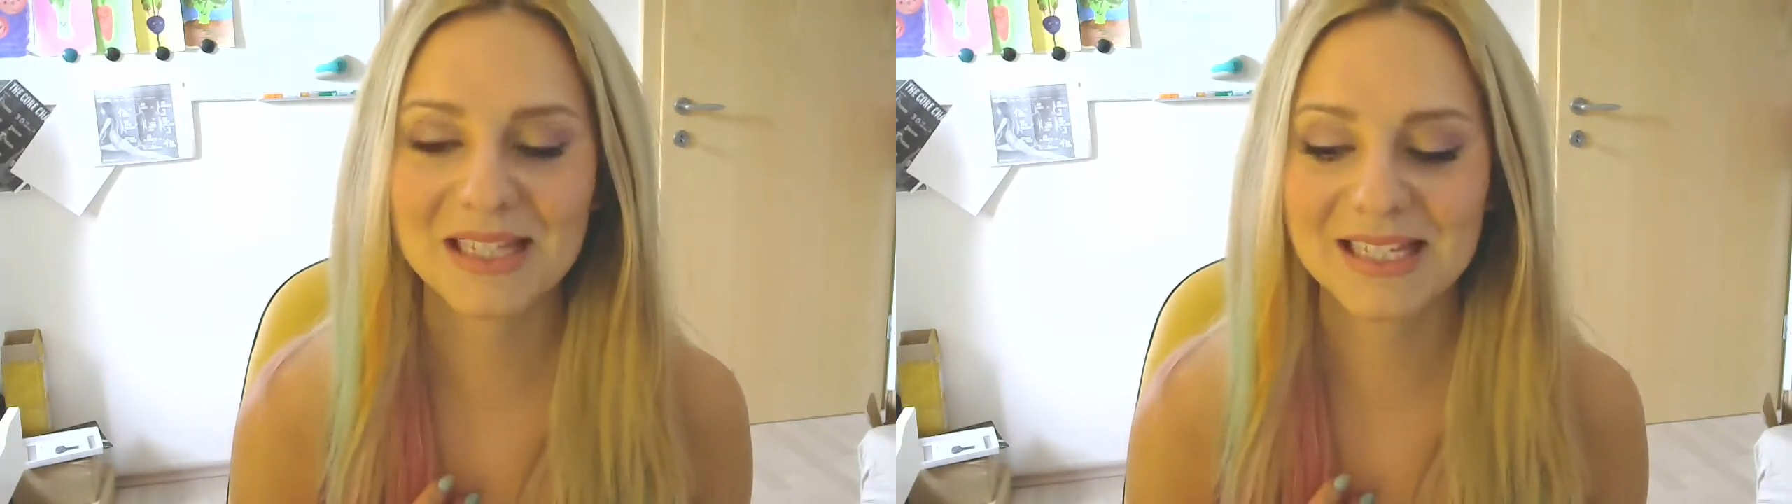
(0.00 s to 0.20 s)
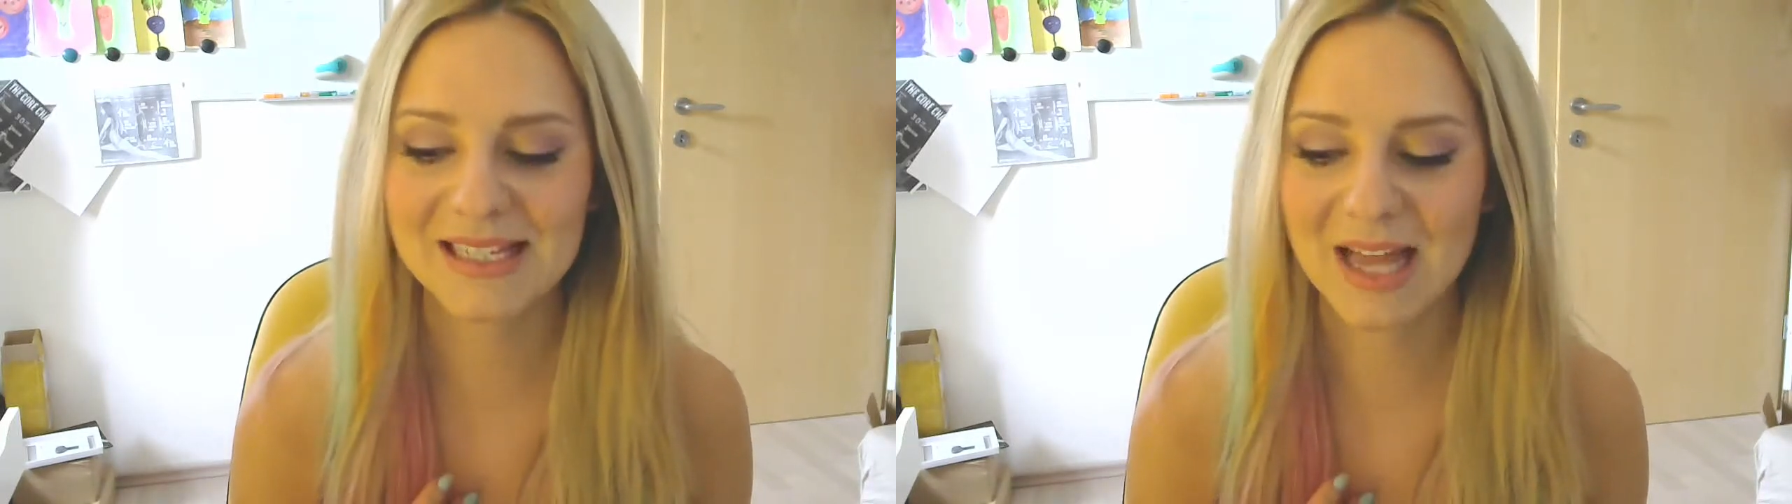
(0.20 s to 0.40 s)

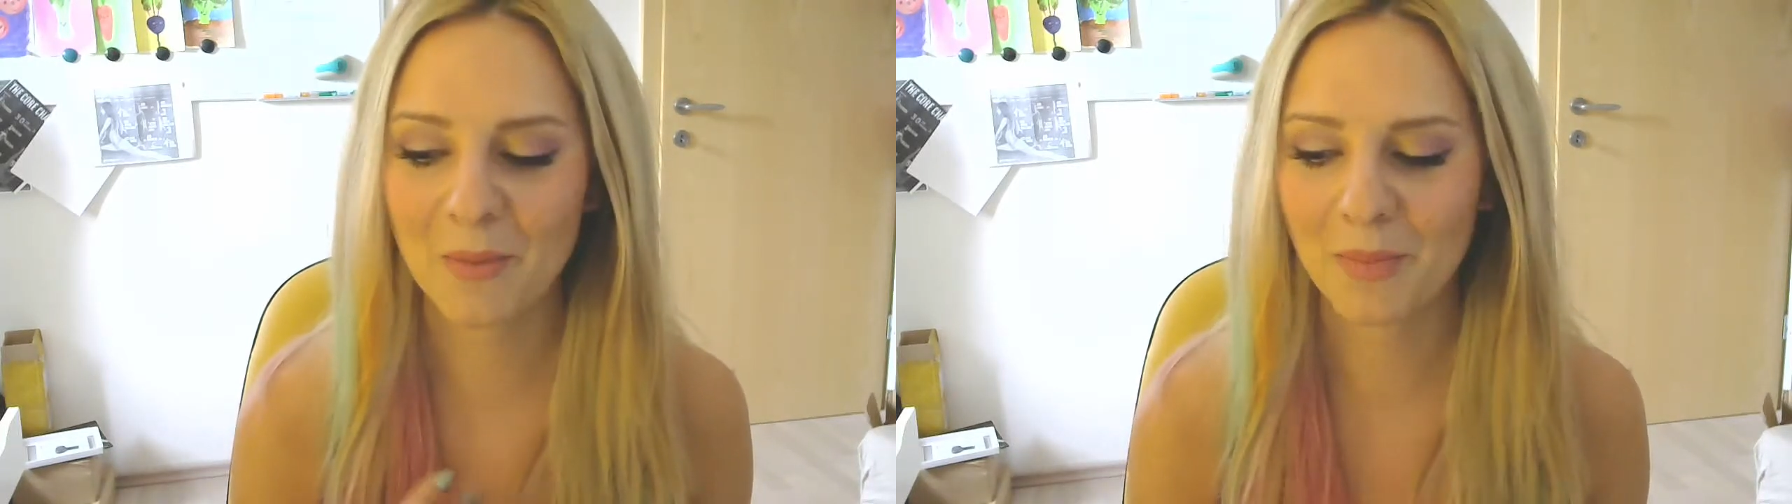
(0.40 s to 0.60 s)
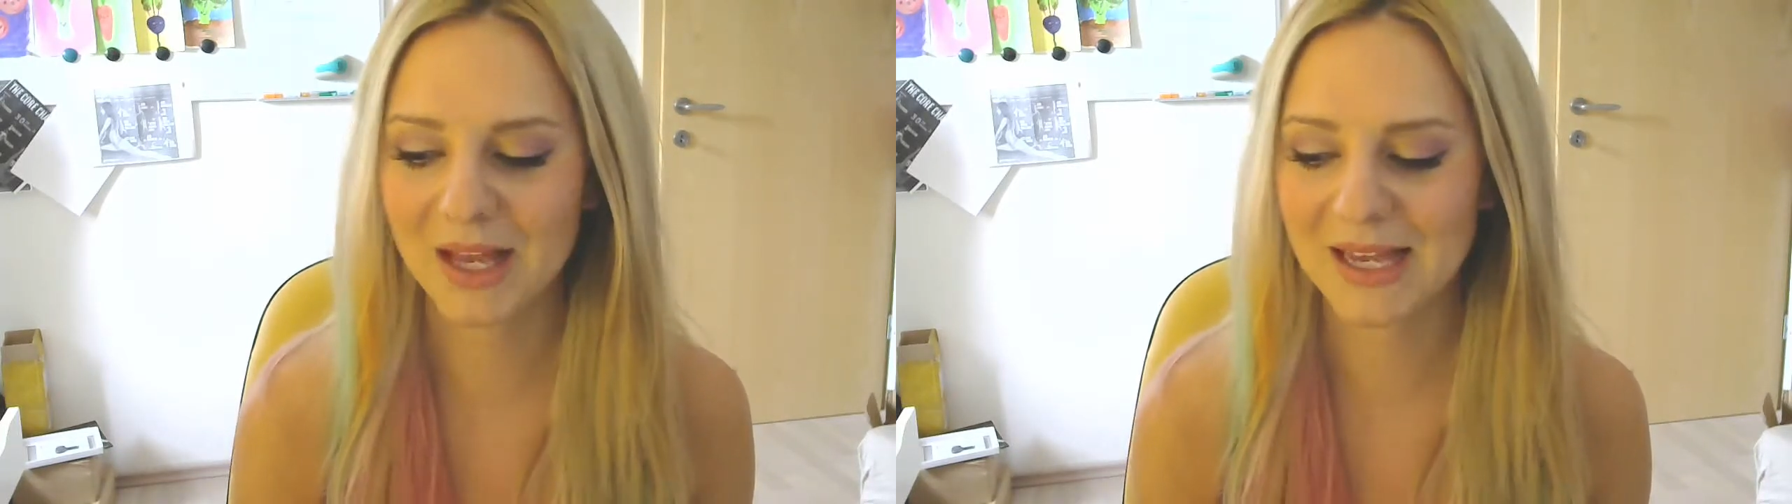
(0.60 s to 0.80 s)
tease
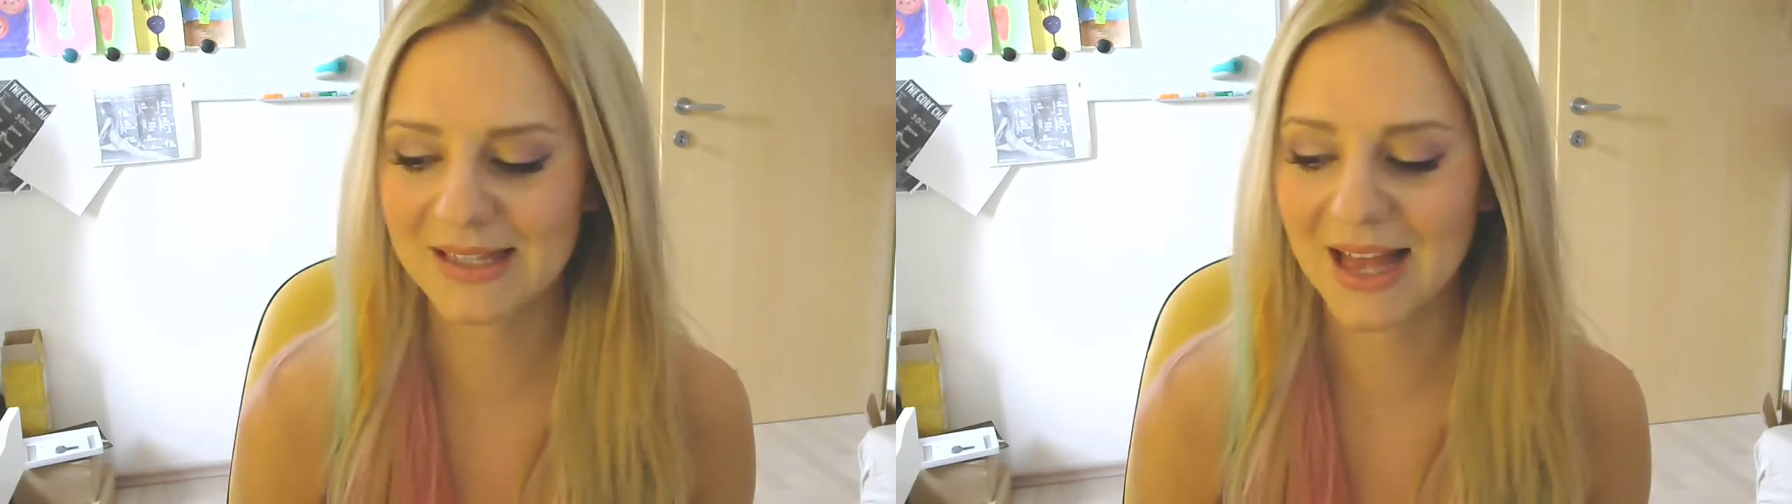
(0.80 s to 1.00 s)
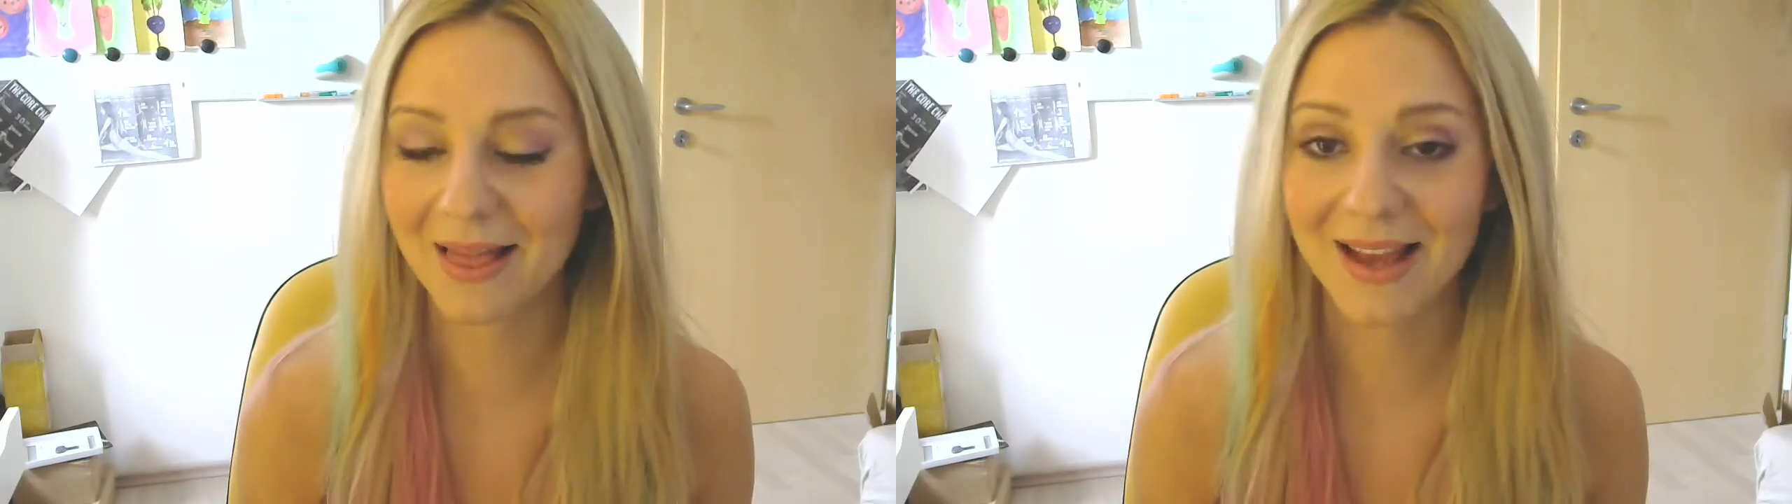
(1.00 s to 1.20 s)
them
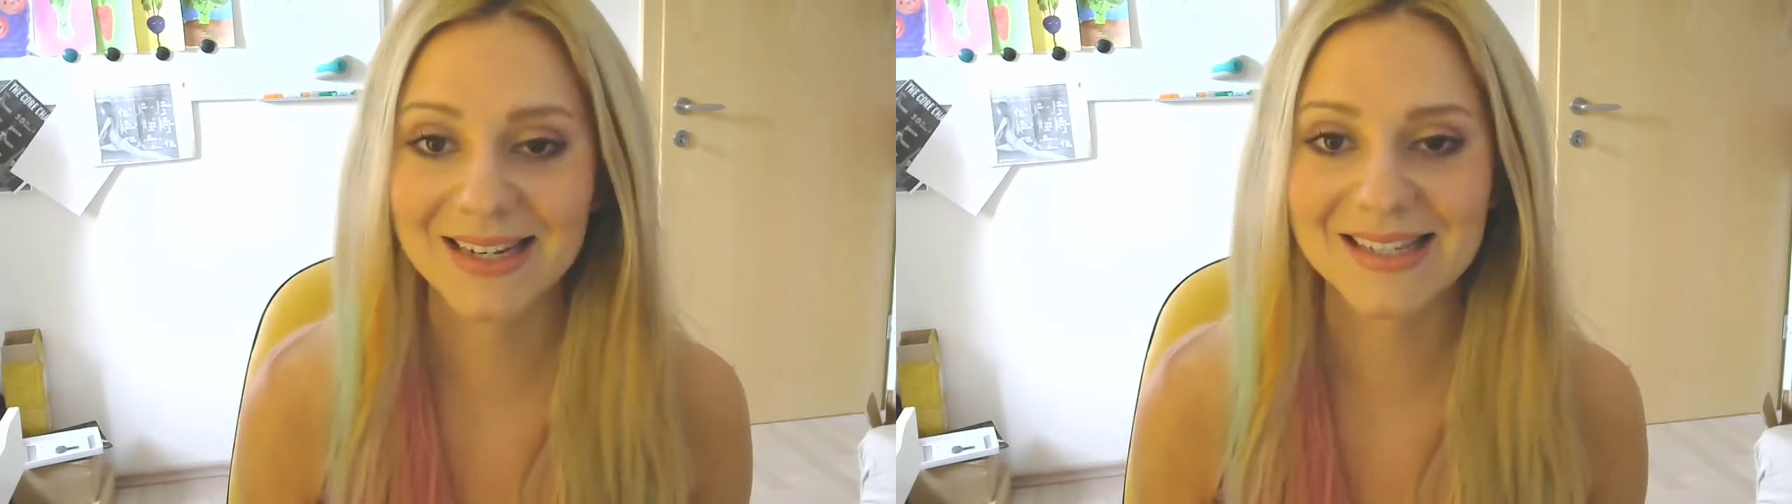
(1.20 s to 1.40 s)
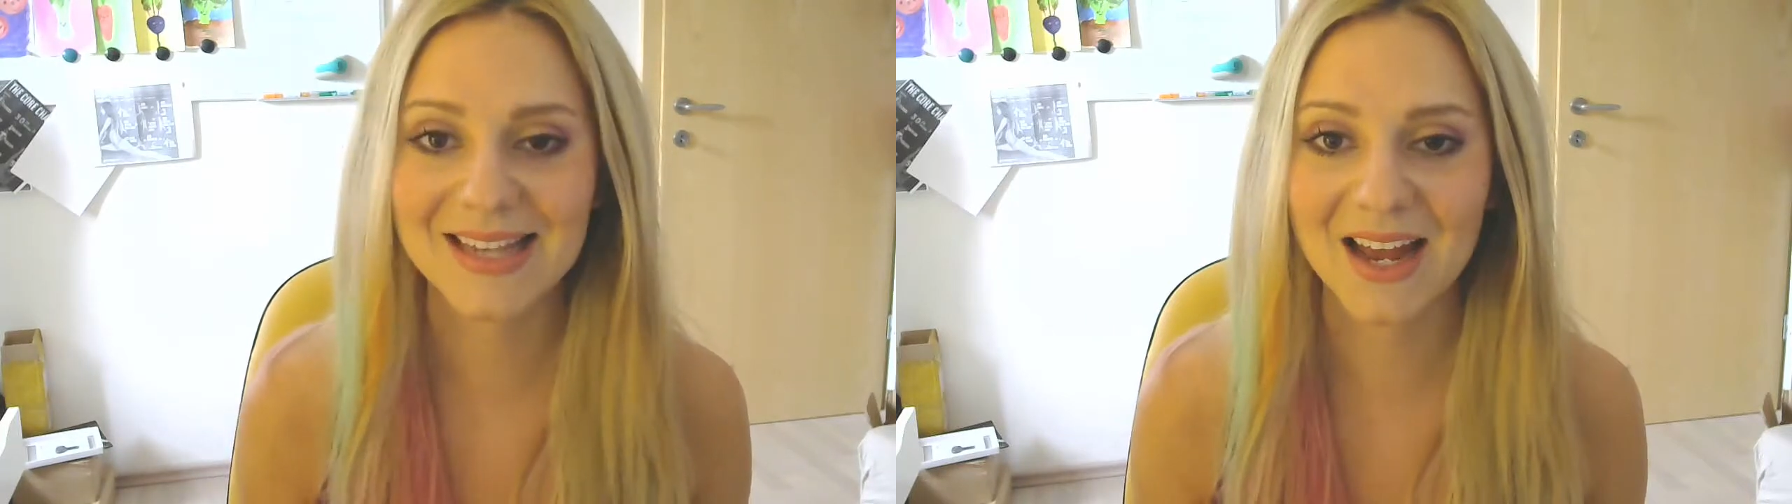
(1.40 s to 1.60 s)
because I like this